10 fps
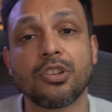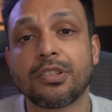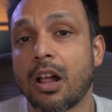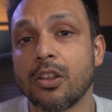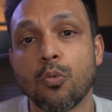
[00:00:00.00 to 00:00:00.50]

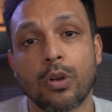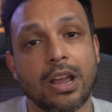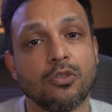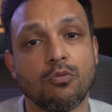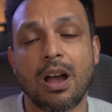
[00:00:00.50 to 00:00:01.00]
just tell you what
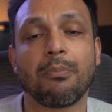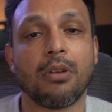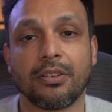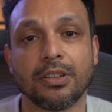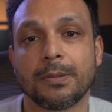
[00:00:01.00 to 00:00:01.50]
I do in my
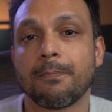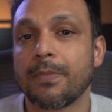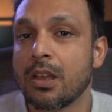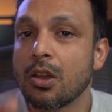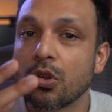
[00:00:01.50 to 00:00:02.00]
practice.
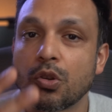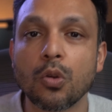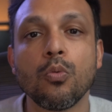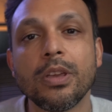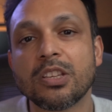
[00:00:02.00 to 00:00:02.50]

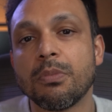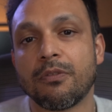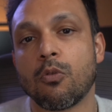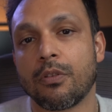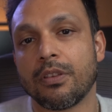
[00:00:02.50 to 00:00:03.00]
2 weeks
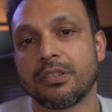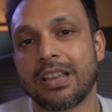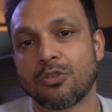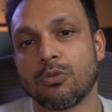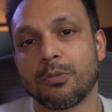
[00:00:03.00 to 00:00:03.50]
before this
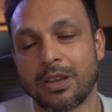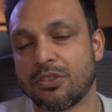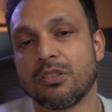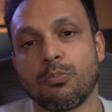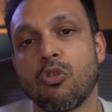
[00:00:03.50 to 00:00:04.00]
scheduled
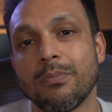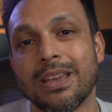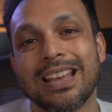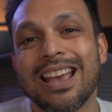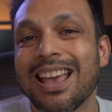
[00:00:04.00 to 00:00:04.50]
patient's
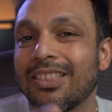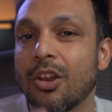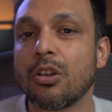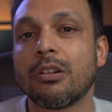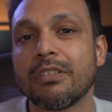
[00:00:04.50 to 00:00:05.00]
appointment,
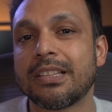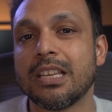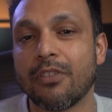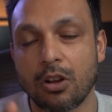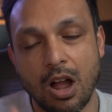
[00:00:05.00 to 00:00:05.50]
they're going to
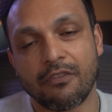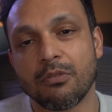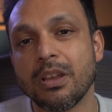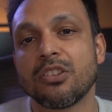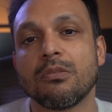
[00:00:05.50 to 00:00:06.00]
receive a
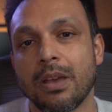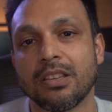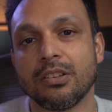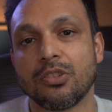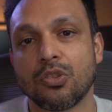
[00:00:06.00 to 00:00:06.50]
confirmation
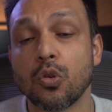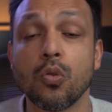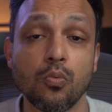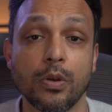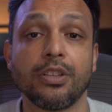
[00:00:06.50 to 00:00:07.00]
message
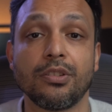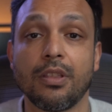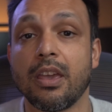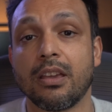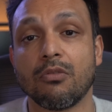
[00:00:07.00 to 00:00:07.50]
to which
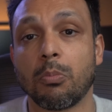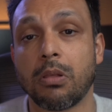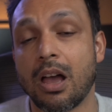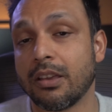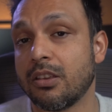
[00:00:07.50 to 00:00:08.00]
they can
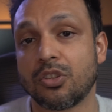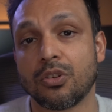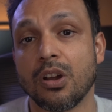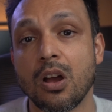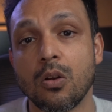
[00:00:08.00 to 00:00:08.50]
reply yes
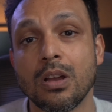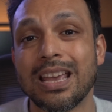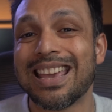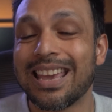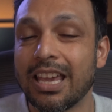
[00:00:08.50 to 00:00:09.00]
or no.
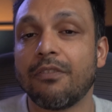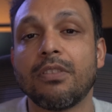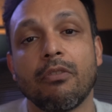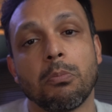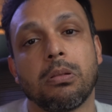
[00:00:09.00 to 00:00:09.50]
If
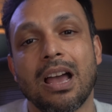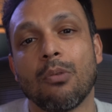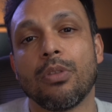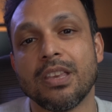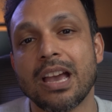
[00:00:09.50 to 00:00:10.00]
they reply
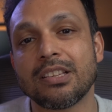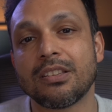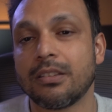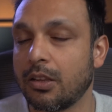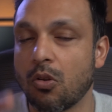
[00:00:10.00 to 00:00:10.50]
with a
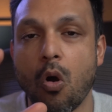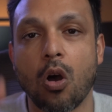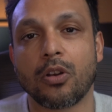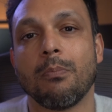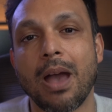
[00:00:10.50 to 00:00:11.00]
yes, it
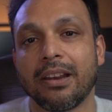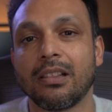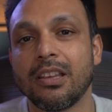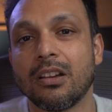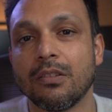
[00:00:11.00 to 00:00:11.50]

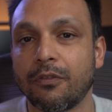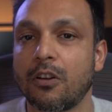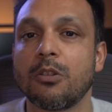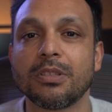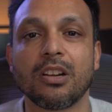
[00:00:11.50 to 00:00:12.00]
automatically
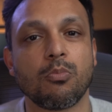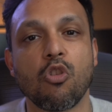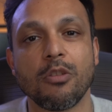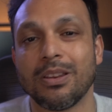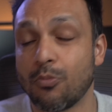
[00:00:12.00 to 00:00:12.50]
confirms their
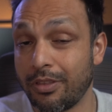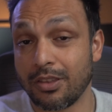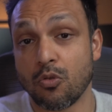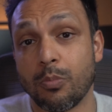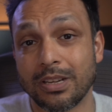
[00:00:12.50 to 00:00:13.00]
appointment with
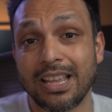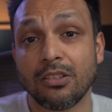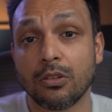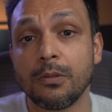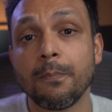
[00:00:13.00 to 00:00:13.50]
an open
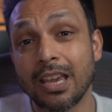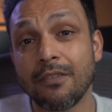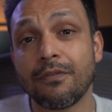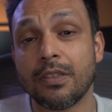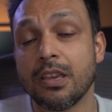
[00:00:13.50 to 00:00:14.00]
dental.
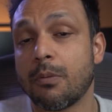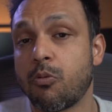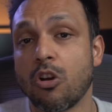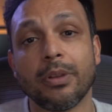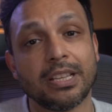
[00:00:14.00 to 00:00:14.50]
If the
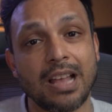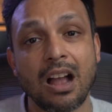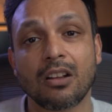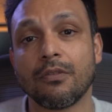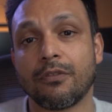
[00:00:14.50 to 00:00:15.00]
appointment is
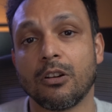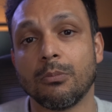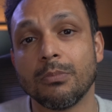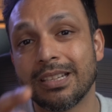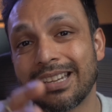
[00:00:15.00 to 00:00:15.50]
not
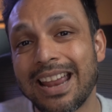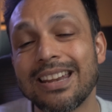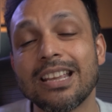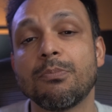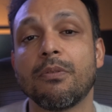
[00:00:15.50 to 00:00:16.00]
confirmed,
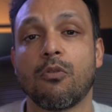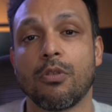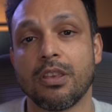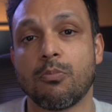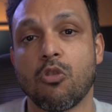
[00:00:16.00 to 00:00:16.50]
10 days
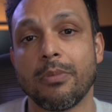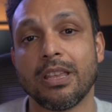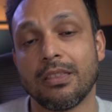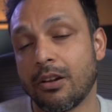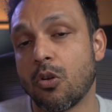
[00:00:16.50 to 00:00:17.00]
before the
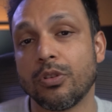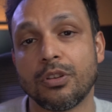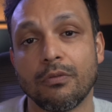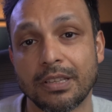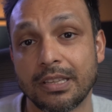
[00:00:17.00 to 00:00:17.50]
appointment, they're going
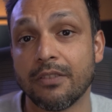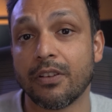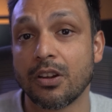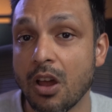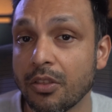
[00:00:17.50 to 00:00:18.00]
to receive
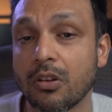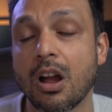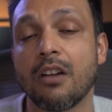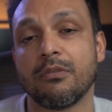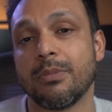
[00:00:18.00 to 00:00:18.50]
another
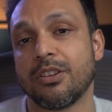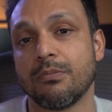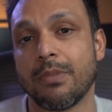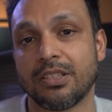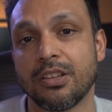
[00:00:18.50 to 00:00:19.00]

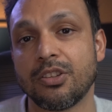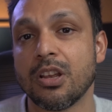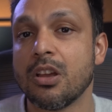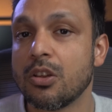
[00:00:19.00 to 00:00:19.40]
confirmation message